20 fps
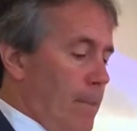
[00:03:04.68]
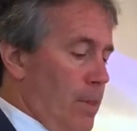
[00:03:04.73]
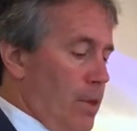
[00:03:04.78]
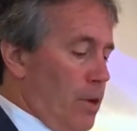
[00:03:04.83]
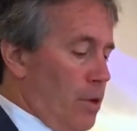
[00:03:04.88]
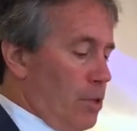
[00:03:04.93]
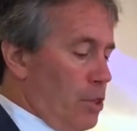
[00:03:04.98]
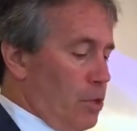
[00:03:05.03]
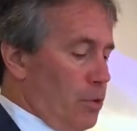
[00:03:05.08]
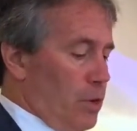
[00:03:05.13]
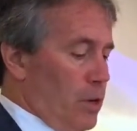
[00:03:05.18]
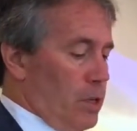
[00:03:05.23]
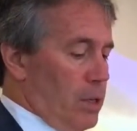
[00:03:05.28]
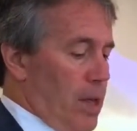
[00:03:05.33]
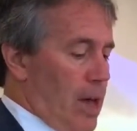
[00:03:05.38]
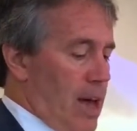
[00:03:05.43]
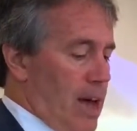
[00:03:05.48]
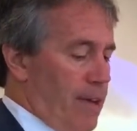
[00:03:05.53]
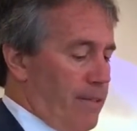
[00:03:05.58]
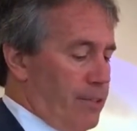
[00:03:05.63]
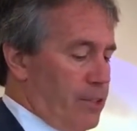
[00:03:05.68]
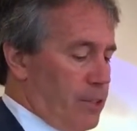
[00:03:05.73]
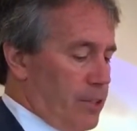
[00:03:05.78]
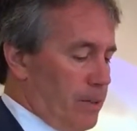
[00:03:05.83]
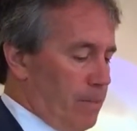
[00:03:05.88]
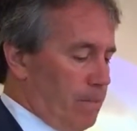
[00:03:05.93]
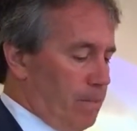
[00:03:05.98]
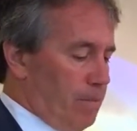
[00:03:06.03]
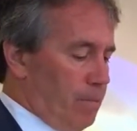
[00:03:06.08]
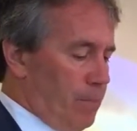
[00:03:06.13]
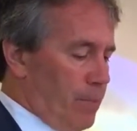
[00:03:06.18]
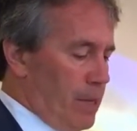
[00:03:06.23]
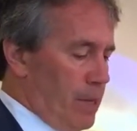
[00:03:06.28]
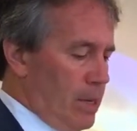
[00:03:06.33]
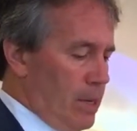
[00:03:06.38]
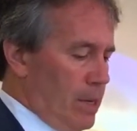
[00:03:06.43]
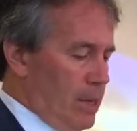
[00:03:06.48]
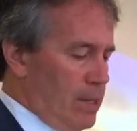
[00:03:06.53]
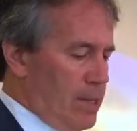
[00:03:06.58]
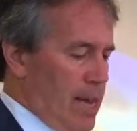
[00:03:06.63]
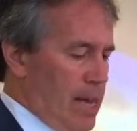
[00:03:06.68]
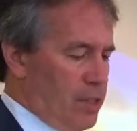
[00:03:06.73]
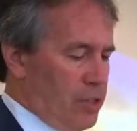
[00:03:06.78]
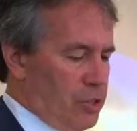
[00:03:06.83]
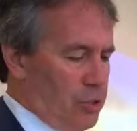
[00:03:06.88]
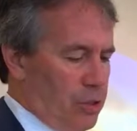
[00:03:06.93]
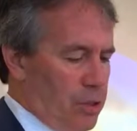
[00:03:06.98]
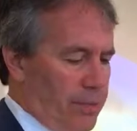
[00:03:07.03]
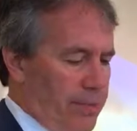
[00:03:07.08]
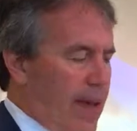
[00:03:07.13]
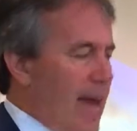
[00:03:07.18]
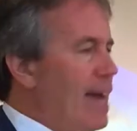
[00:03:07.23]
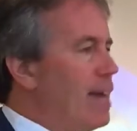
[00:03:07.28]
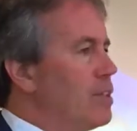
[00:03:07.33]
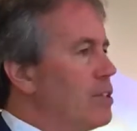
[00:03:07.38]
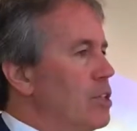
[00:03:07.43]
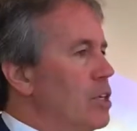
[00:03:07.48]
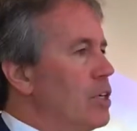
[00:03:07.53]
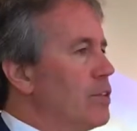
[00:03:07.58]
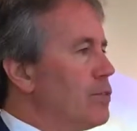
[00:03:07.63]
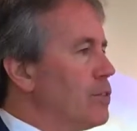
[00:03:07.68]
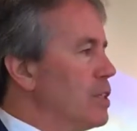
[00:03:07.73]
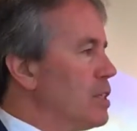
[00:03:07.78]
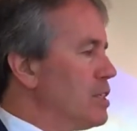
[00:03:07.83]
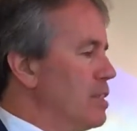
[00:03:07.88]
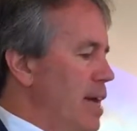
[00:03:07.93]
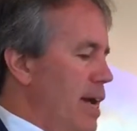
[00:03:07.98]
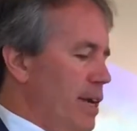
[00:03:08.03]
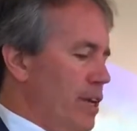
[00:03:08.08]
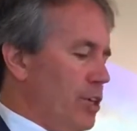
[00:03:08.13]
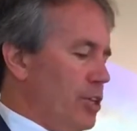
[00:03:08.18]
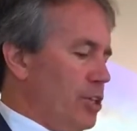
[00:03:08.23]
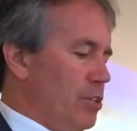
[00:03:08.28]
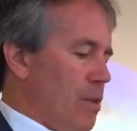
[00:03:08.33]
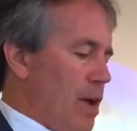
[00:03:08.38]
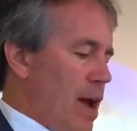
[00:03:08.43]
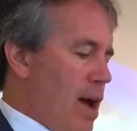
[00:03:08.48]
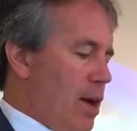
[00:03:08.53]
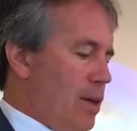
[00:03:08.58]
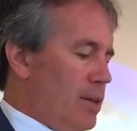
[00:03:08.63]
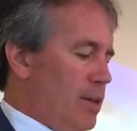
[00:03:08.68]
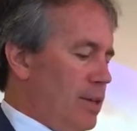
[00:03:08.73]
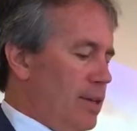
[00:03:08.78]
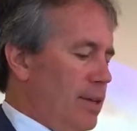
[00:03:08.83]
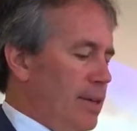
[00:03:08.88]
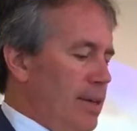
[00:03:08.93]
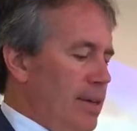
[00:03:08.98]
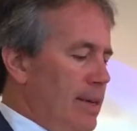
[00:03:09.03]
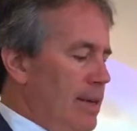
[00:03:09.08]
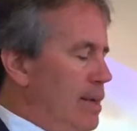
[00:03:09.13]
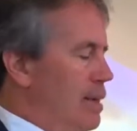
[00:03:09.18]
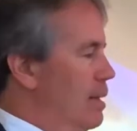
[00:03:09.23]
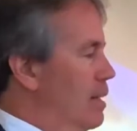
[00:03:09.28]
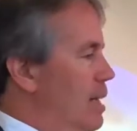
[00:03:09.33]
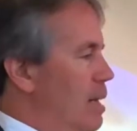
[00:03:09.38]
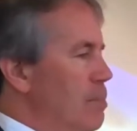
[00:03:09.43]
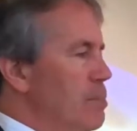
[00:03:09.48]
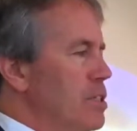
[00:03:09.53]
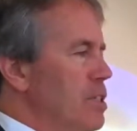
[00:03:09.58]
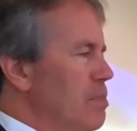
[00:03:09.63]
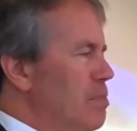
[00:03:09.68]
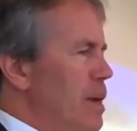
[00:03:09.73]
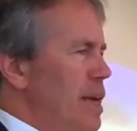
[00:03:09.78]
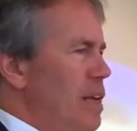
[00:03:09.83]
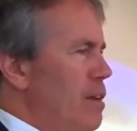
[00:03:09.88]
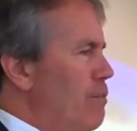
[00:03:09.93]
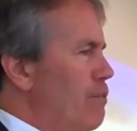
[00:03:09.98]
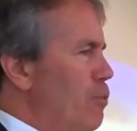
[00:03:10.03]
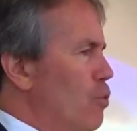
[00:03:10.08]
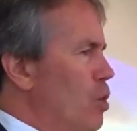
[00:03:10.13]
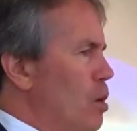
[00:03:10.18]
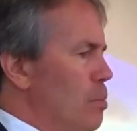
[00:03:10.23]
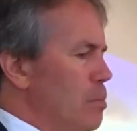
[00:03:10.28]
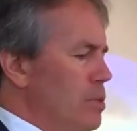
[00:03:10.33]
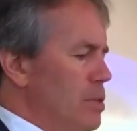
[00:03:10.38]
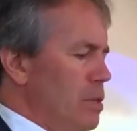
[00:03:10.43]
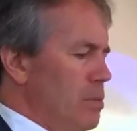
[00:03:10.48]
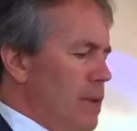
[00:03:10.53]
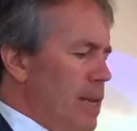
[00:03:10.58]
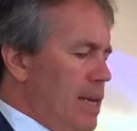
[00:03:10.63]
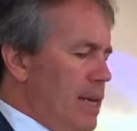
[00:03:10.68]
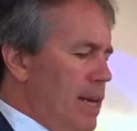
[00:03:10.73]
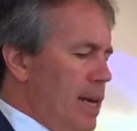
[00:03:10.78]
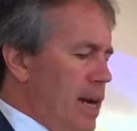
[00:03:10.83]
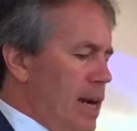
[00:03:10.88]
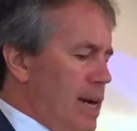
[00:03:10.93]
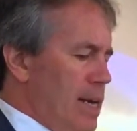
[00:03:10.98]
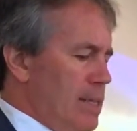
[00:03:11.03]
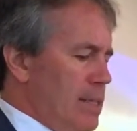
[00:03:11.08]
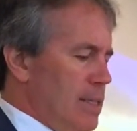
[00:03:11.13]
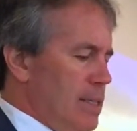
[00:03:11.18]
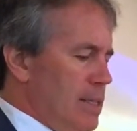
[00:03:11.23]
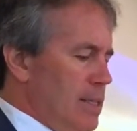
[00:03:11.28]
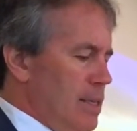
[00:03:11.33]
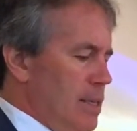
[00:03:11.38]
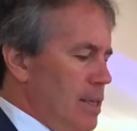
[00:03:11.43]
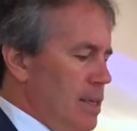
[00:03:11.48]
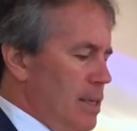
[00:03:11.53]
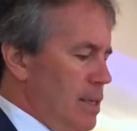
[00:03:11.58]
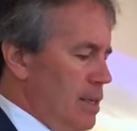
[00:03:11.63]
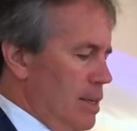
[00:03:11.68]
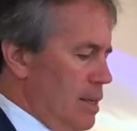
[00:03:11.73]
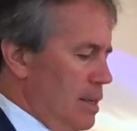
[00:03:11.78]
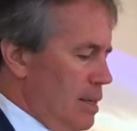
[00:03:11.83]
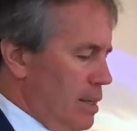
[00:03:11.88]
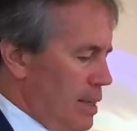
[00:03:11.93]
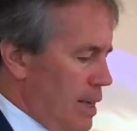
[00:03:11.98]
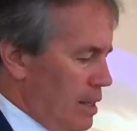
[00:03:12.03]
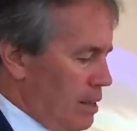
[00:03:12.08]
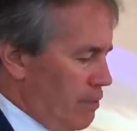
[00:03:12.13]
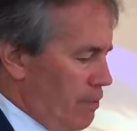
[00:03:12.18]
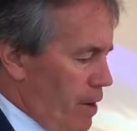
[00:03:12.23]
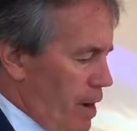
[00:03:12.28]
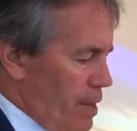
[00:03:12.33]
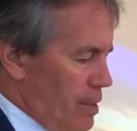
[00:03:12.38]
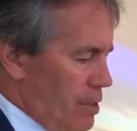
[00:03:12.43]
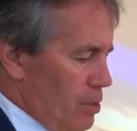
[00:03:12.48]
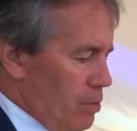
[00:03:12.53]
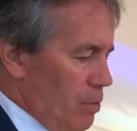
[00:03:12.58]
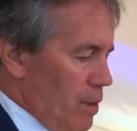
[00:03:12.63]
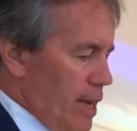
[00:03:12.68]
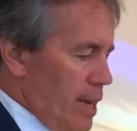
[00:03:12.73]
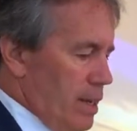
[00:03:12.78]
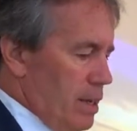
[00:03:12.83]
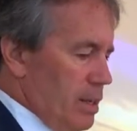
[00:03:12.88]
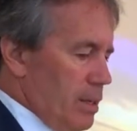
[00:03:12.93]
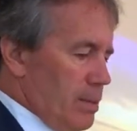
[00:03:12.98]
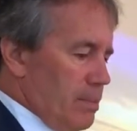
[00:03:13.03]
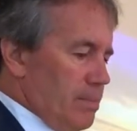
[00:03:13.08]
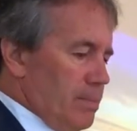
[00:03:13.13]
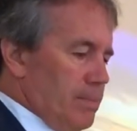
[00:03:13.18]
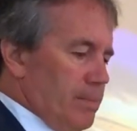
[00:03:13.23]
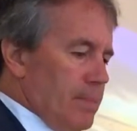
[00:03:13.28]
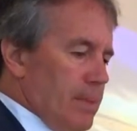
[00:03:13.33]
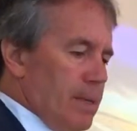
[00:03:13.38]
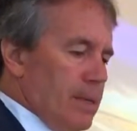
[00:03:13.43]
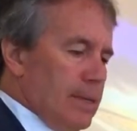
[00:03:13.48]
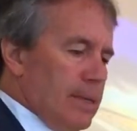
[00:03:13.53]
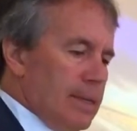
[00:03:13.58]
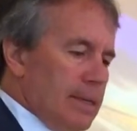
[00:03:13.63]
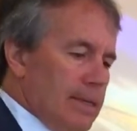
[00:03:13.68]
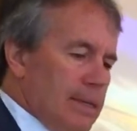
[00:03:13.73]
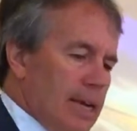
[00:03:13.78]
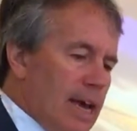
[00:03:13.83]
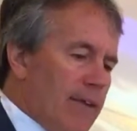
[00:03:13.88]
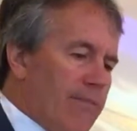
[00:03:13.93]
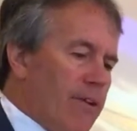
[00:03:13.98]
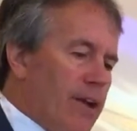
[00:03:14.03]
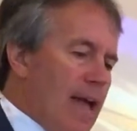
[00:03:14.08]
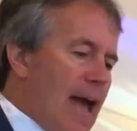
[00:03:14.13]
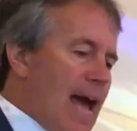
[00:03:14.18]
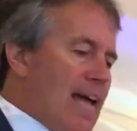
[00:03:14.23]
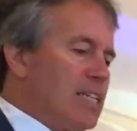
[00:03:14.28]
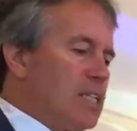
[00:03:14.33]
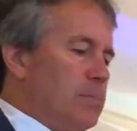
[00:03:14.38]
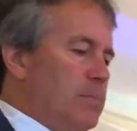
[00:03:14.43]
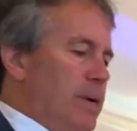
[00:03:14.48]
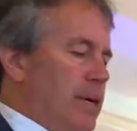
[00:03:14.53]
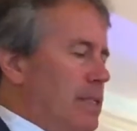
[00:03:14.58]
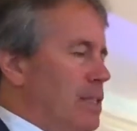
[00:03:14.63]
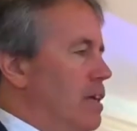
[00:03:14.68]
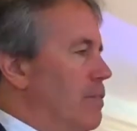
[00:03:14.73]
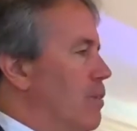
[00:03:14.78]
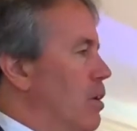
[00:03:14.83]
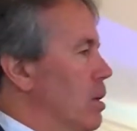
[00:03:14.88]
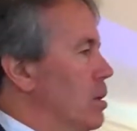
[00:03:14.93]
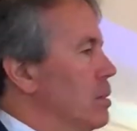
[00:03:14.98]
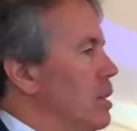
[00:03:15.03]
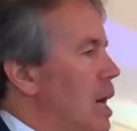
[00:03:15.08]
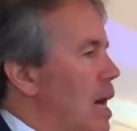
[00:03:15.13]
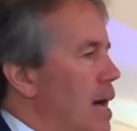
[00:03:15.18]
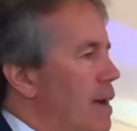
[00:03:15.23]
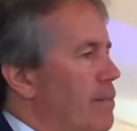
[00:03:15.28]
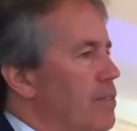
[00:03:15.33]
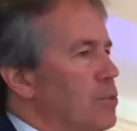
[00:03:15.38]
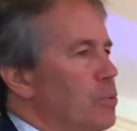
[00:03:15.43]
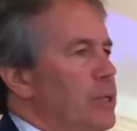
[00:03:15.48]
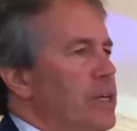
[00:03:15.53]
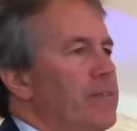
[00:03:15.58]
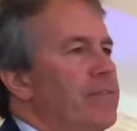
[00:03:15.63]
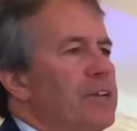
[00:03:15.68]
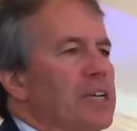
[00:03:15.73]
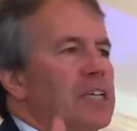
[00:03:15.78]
All through our lives, death sort of hangs over us like a shroud. It comes in many forms and many guises. Death finds a way to every aspect of our lives. We've